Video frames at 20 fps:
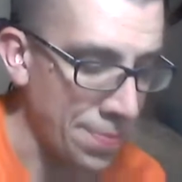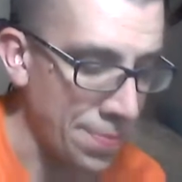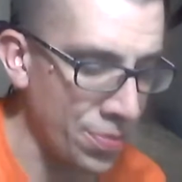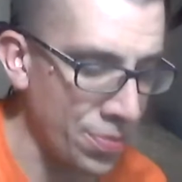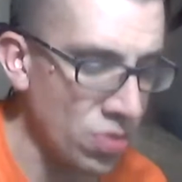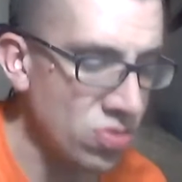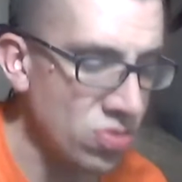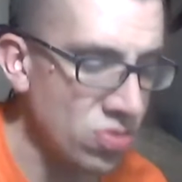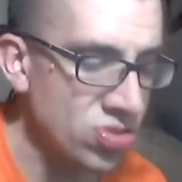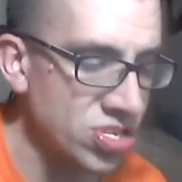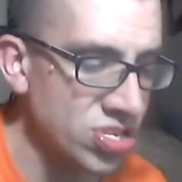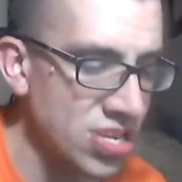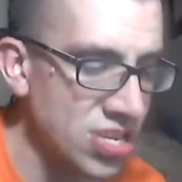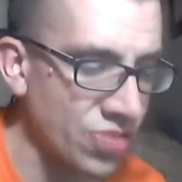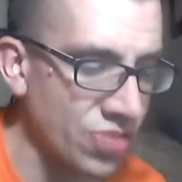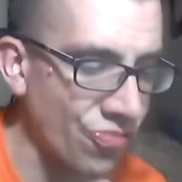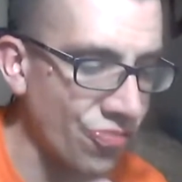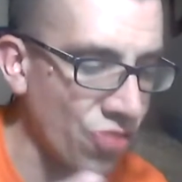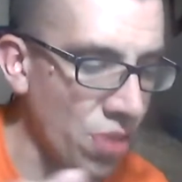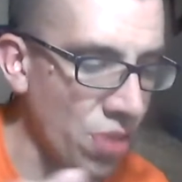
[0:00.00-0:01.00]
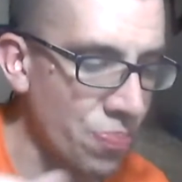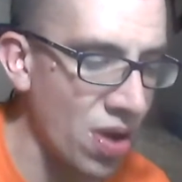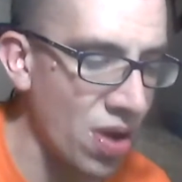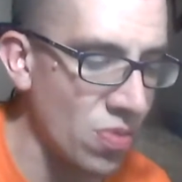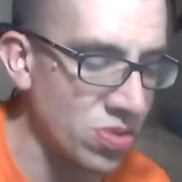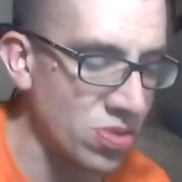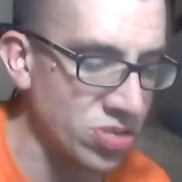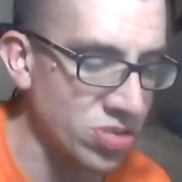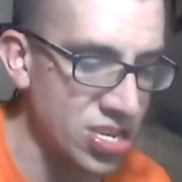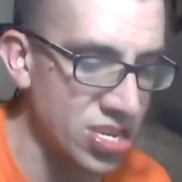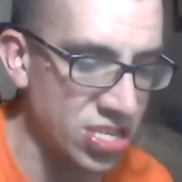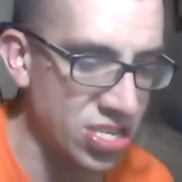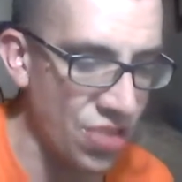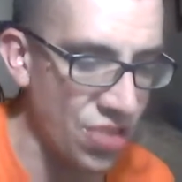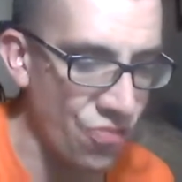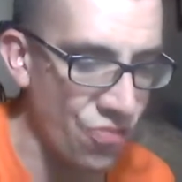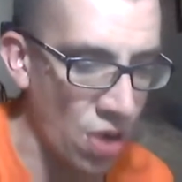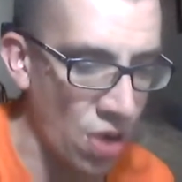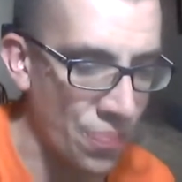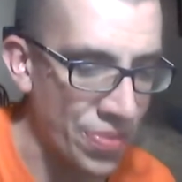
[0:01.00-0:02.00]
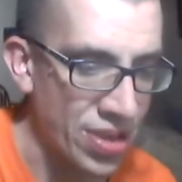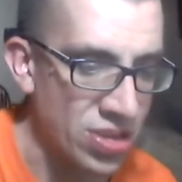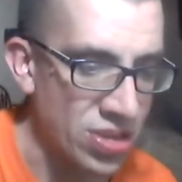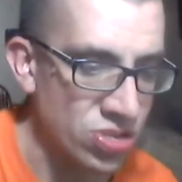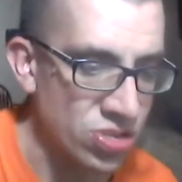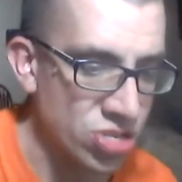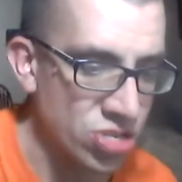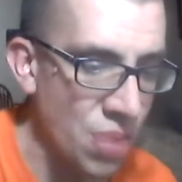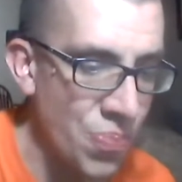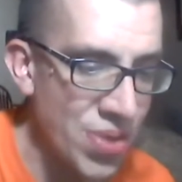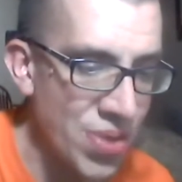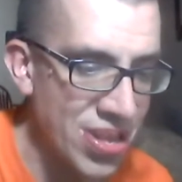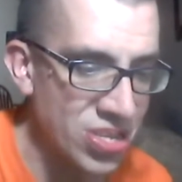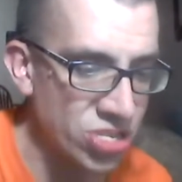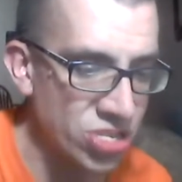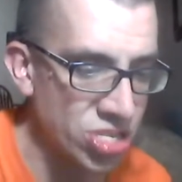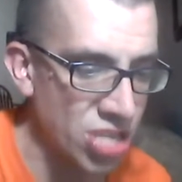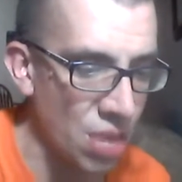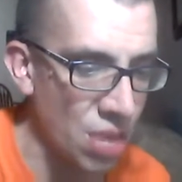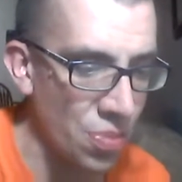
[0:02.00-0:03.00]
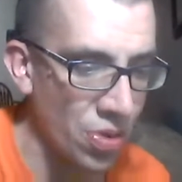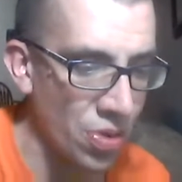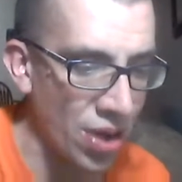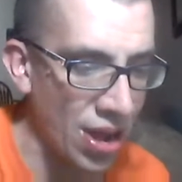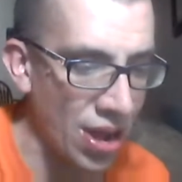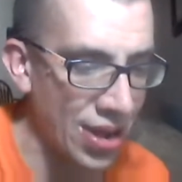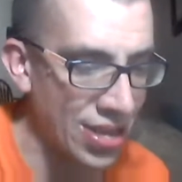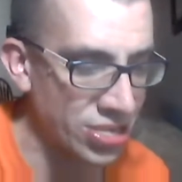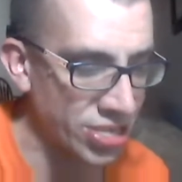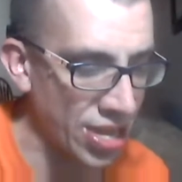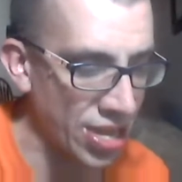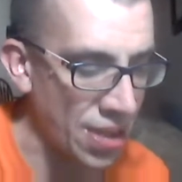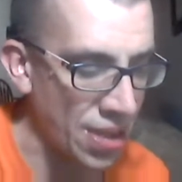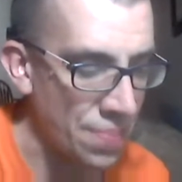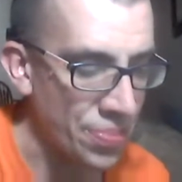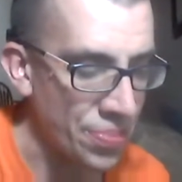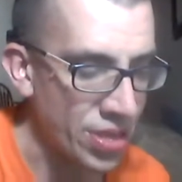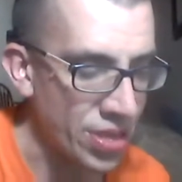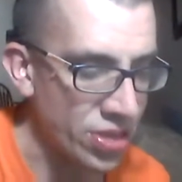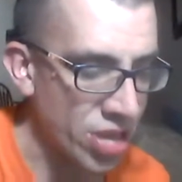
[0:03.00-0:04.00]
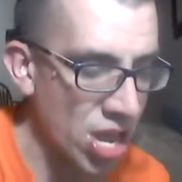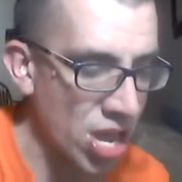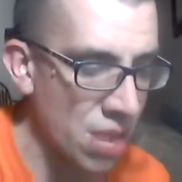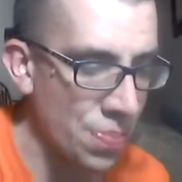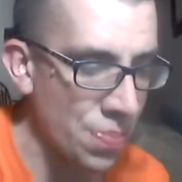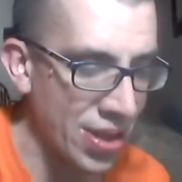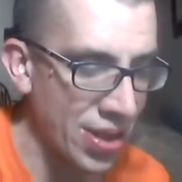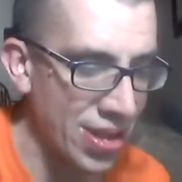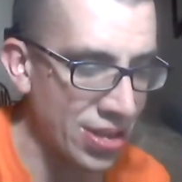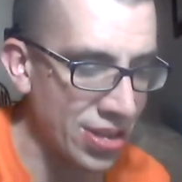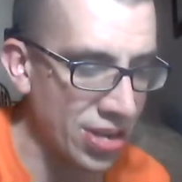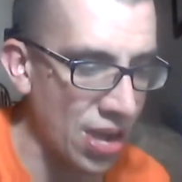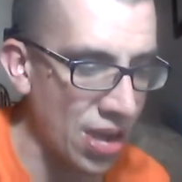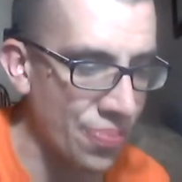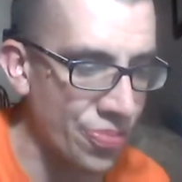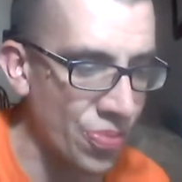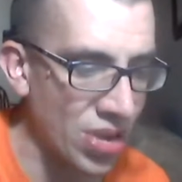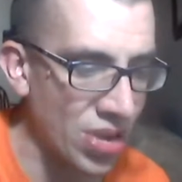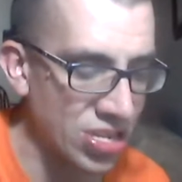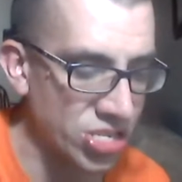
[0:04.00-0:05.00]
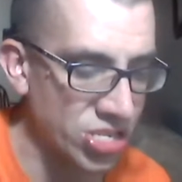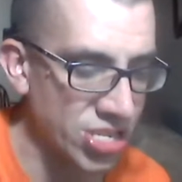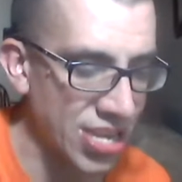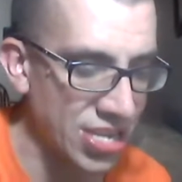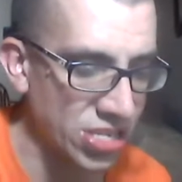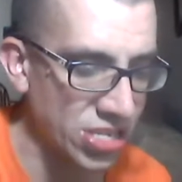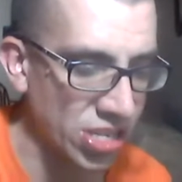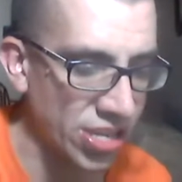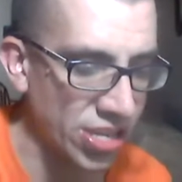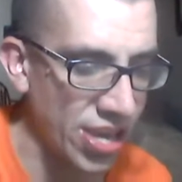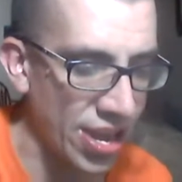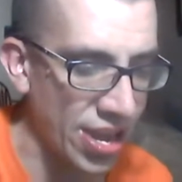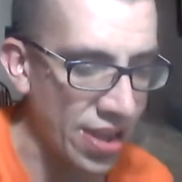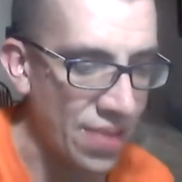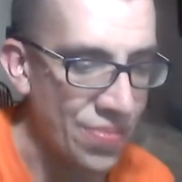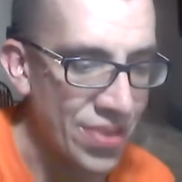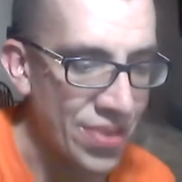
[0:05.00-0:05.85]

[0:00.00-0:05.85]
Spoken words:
Moose says football was easy for him, something he stumbled on as a kid, but he loved wrestling as a kid.